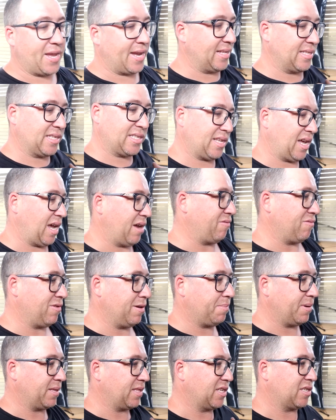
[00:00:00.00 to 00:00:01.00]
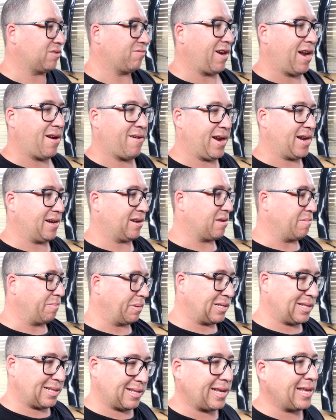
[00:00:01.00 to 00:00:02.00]
and start ripping this rear end
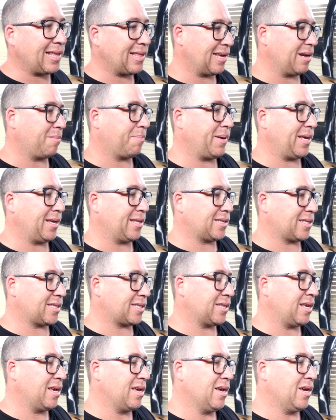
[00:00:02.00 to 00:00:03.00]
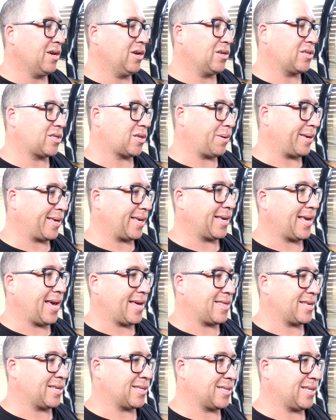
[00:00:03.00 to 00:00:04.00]
completely to bits so we can
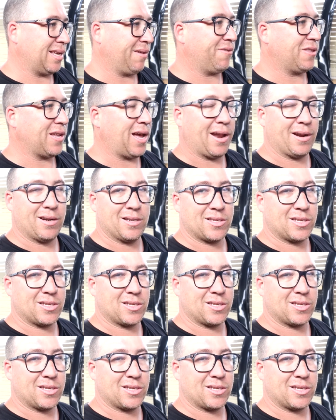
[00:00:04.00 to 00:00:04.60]
get this diff done.